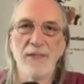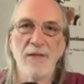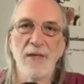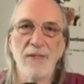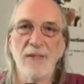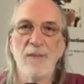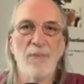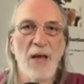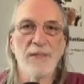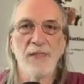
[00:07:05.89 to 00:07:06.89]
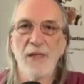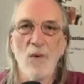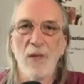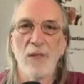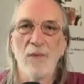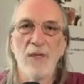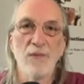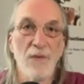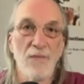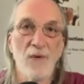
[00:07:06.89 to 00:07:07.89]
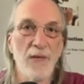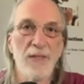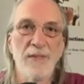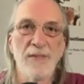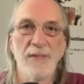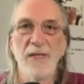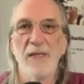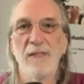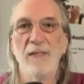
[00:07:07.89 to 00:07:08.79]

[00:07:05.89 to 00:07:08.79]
and there isn't a path to go anywhere to avoid the stick.